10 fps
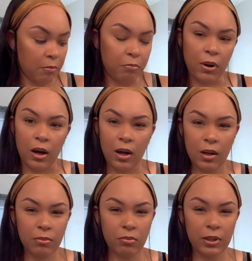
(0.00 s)

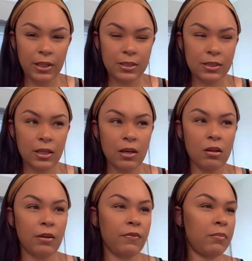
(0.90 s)
bob wig sale,
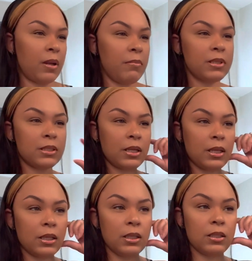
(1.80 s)
if I'm not
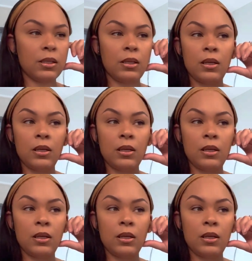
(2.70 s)
mistaken